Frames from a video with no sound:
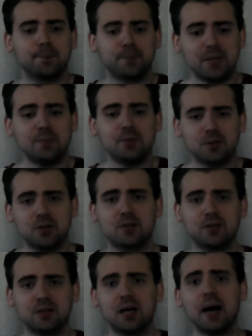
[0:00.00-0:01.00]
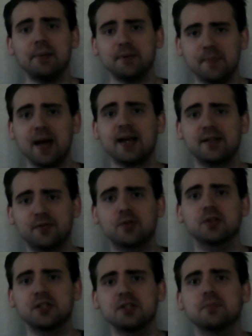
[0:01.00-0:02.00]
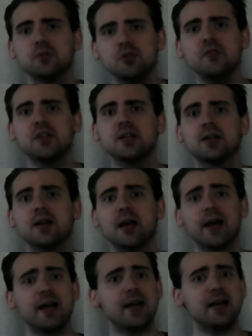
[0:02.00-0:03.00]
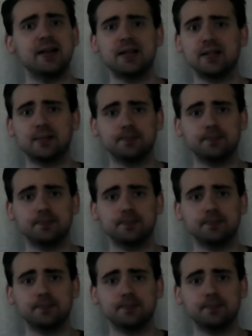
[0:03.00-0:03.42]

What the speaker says: people coming back for this movie, and